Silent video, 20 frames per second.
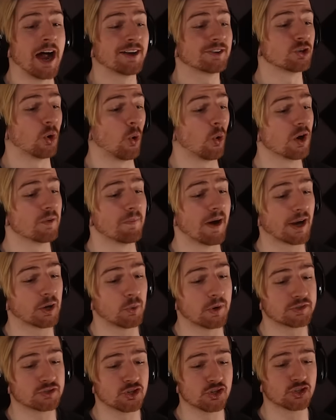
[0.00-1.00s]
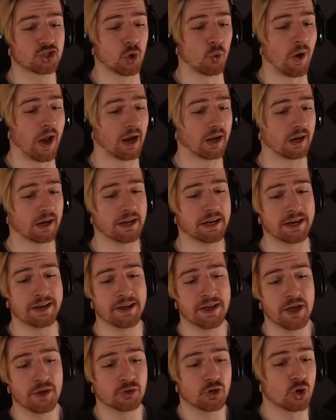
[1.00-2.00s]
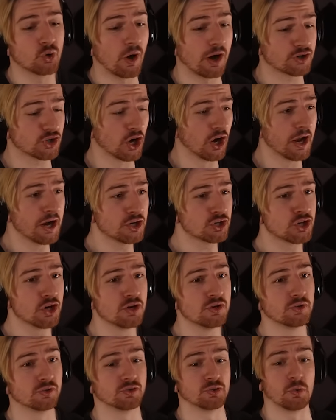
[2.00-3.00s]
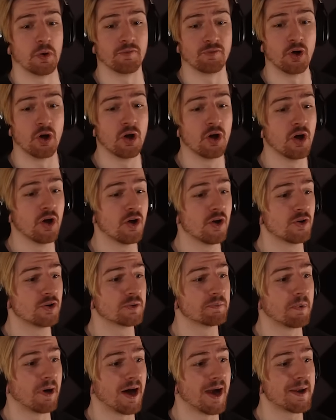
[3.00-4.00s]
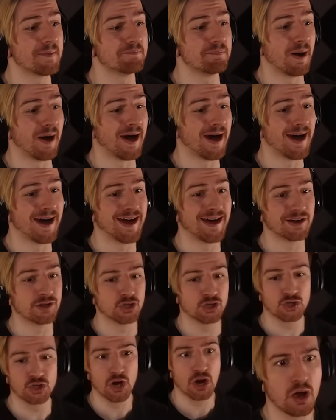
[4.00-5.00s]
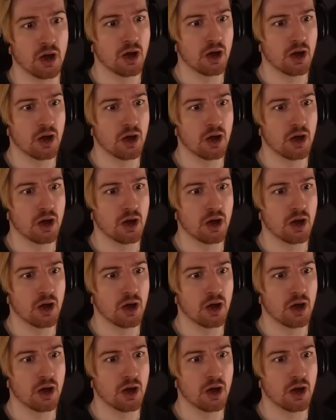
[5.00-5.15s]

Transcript: answer all of my questions correctly. Congratulations, you have earned my badge.